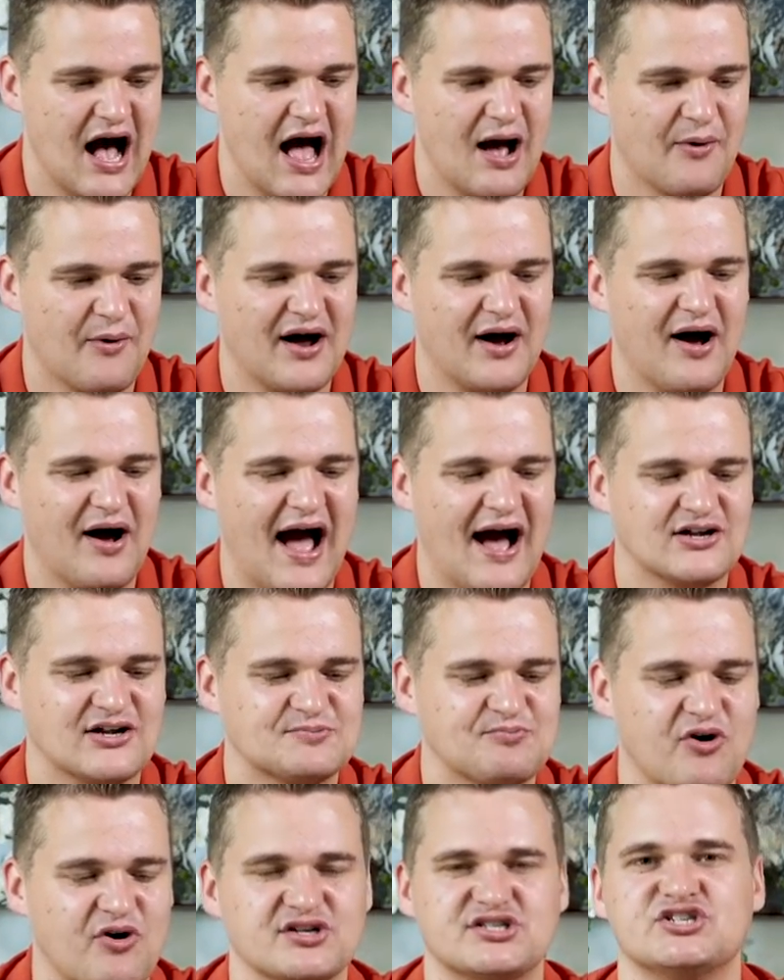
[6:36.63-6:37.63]
Well, house
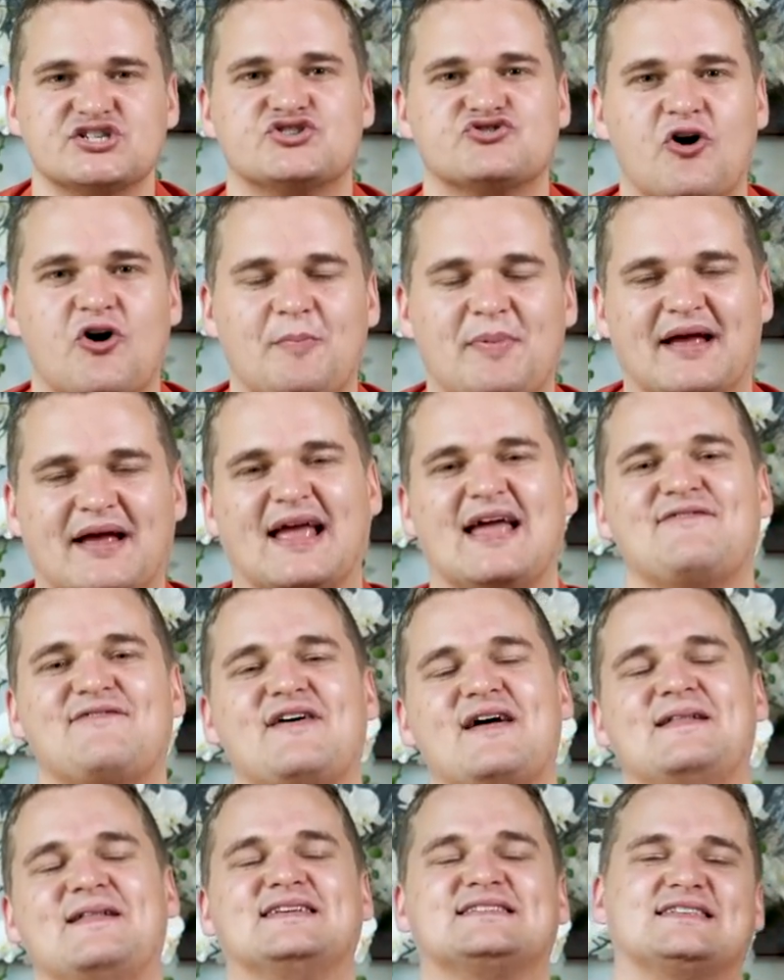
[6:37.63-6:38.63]
prices dropping.
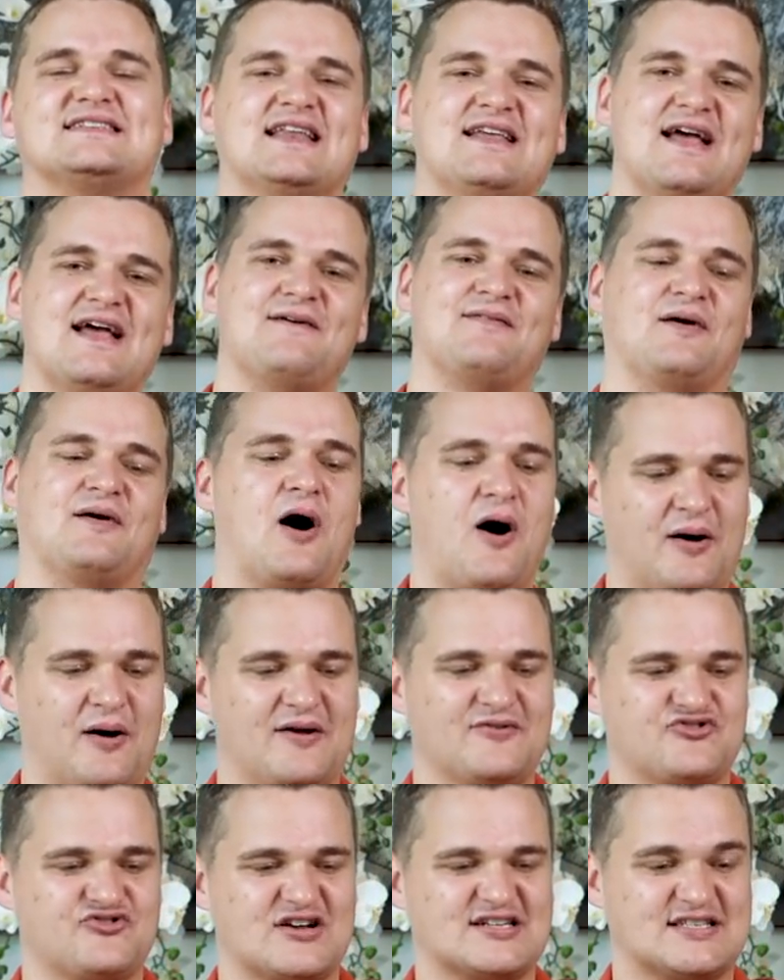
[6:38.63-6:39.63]
If listen, it, I'll
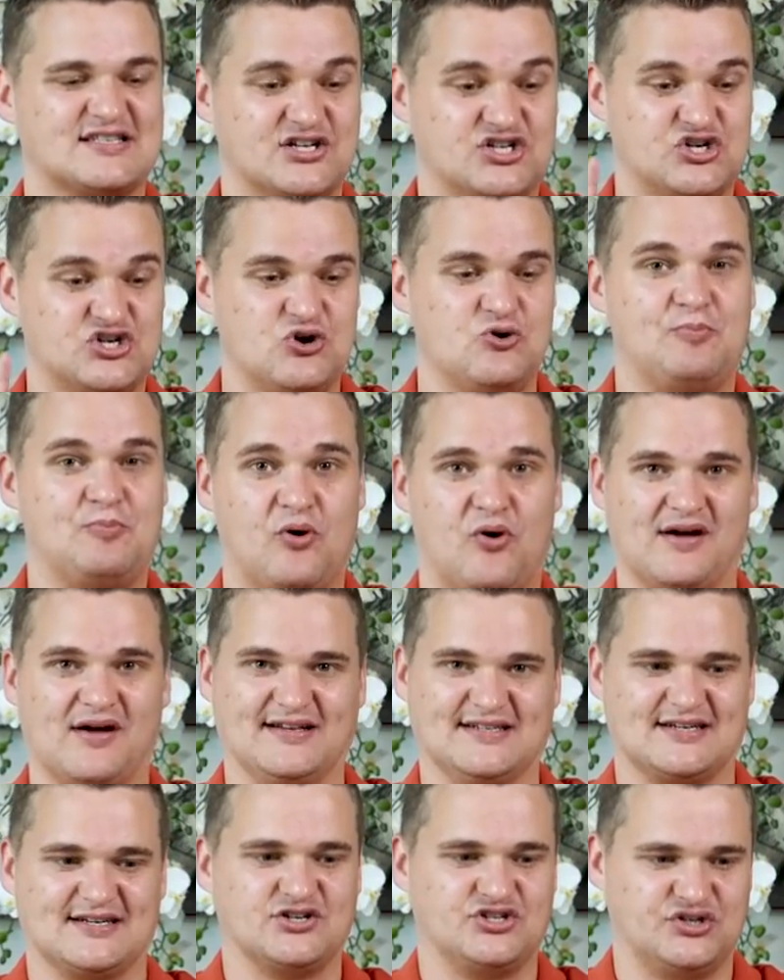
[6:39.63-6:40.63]
address the two
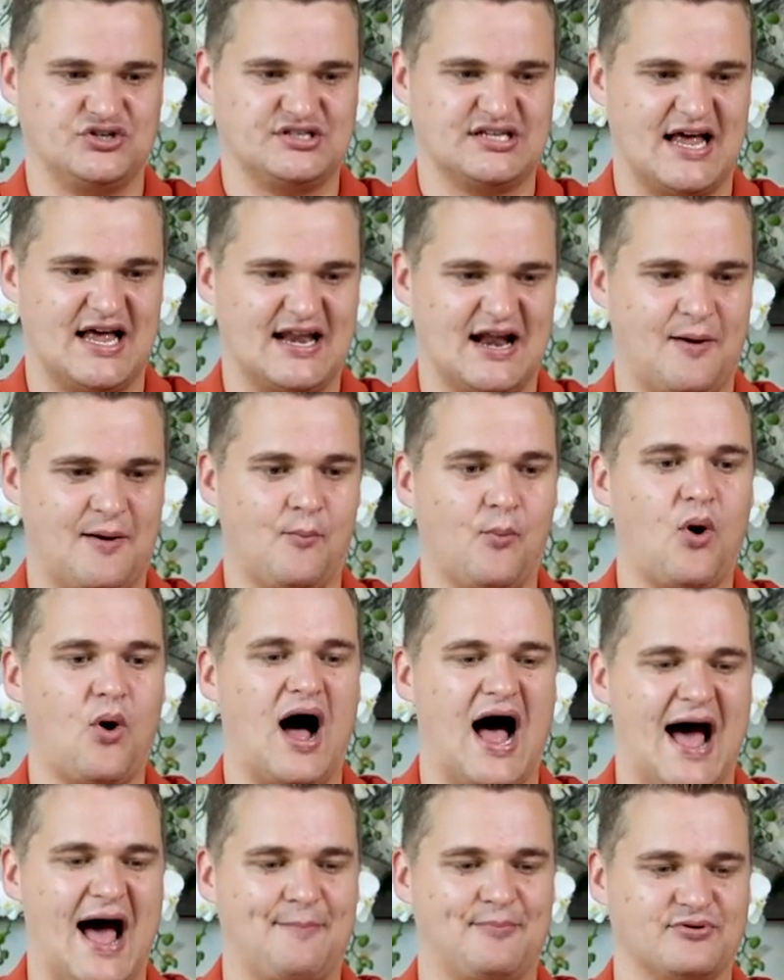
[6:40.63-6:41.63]
points because you said, and
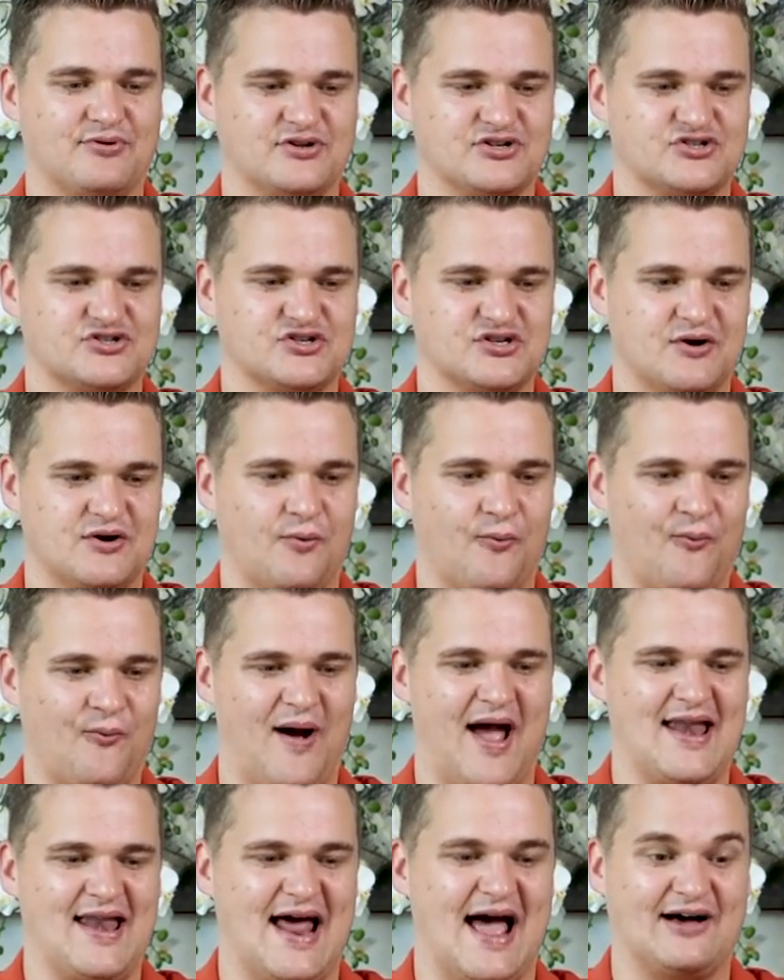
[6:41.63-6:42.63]
what happens
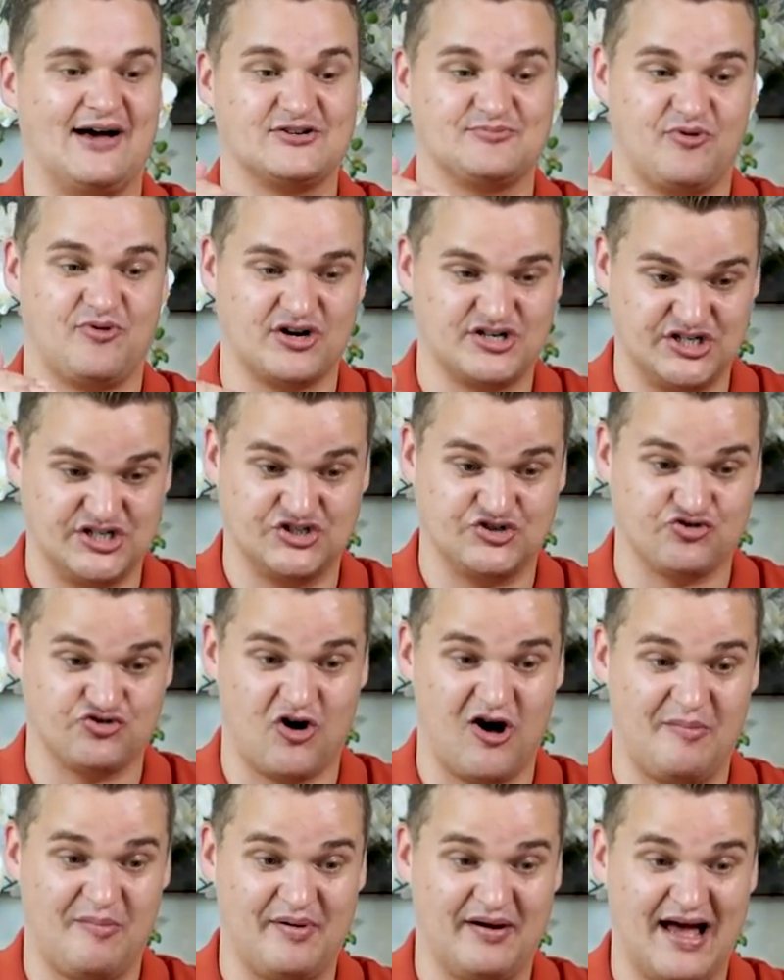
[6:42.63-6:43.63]
when house prices
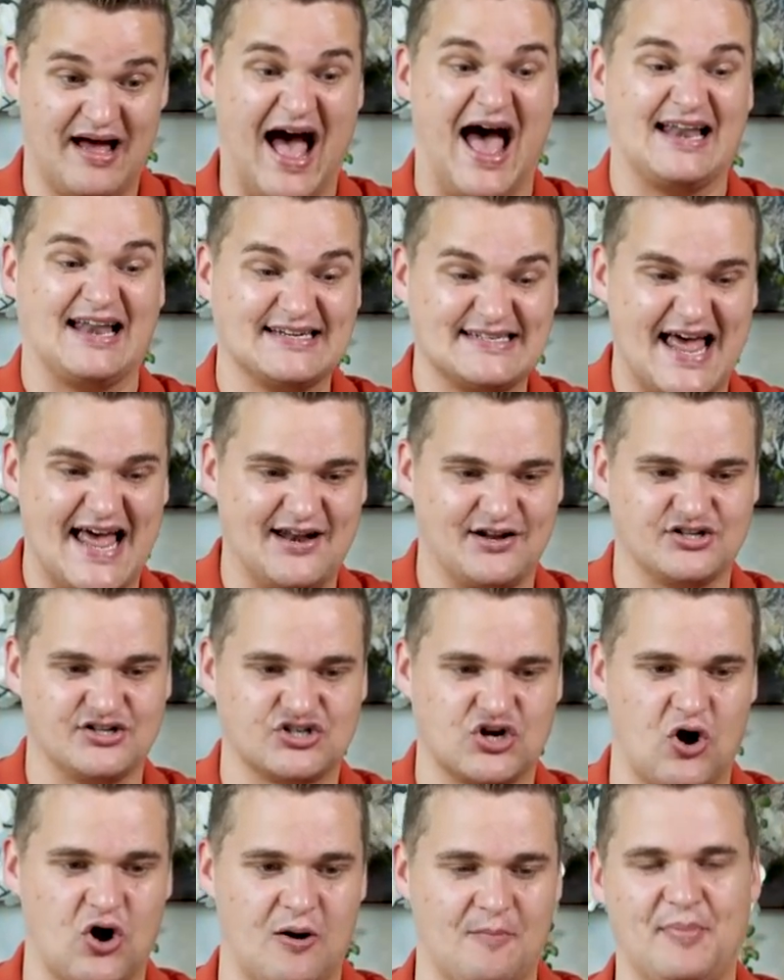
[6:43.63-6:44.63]
drop and tenants
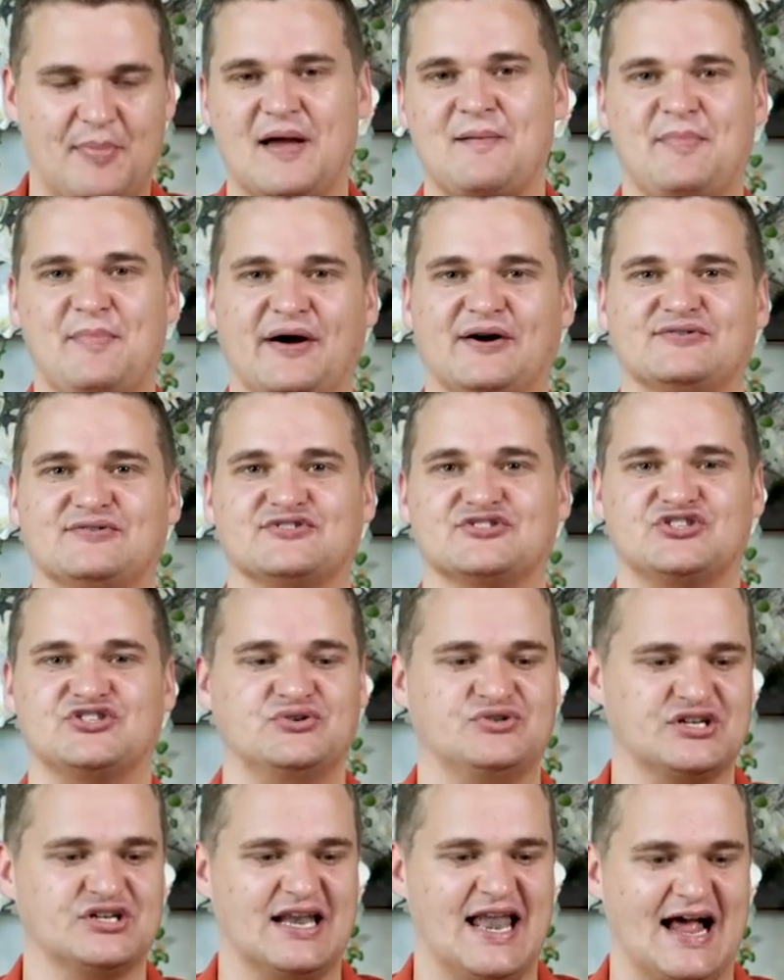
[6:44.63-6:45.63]
can't pay bills
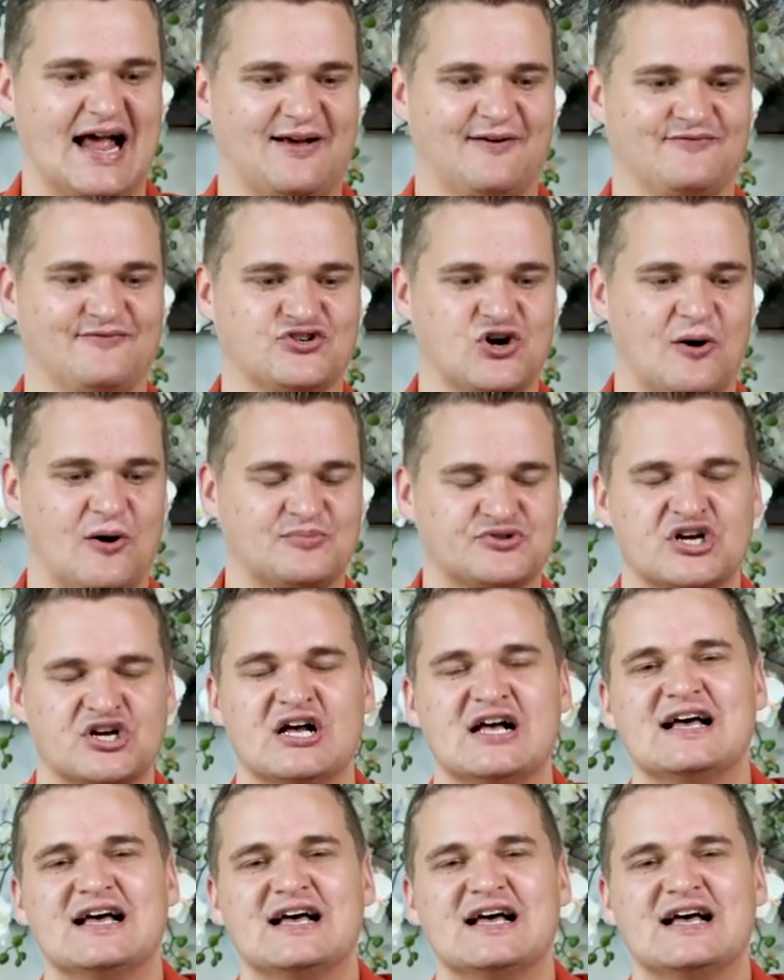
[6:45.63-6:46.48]
due to lack of jobs?